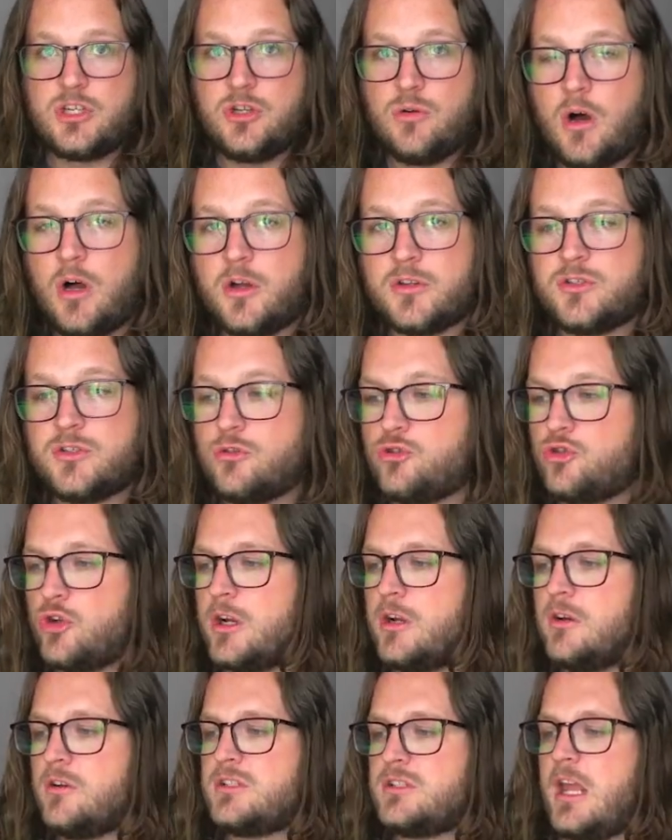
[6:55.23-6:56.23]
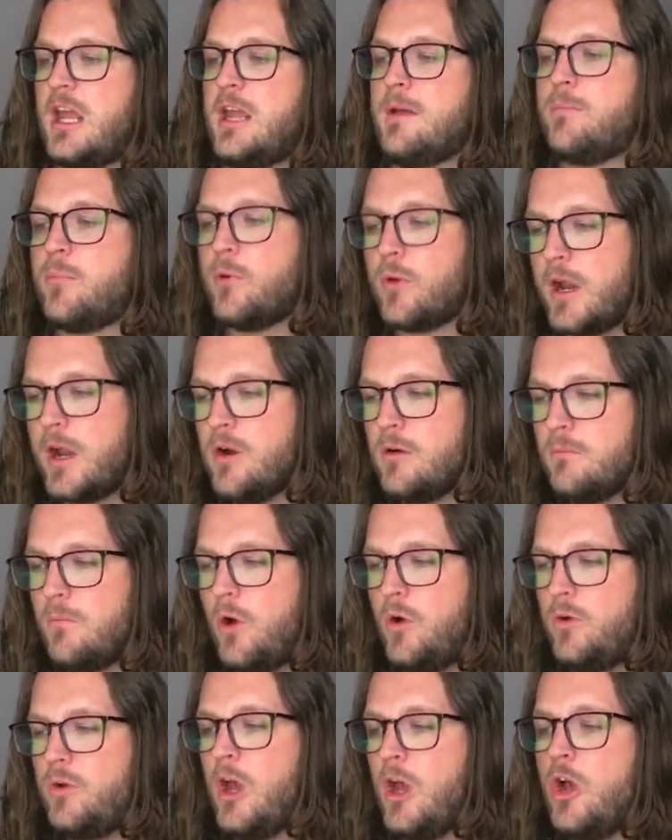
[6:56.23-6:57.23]
also triggers a prayer
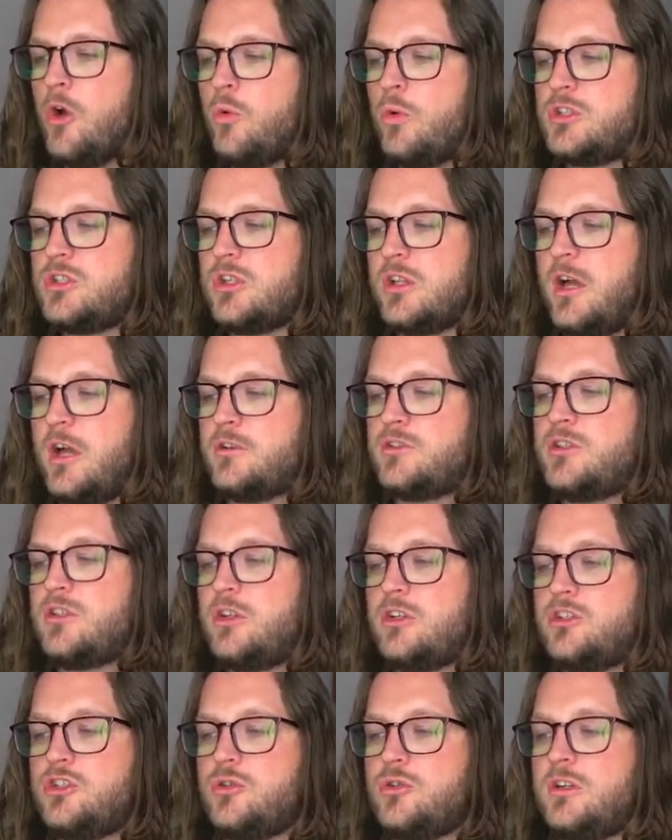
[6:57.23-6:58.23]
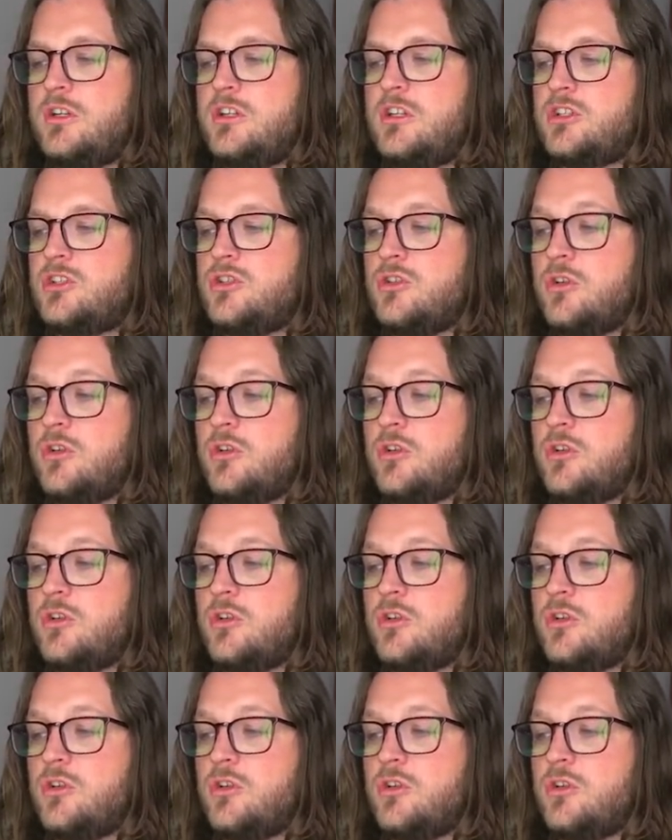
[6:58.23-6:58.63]
mode, which allows her to do an additional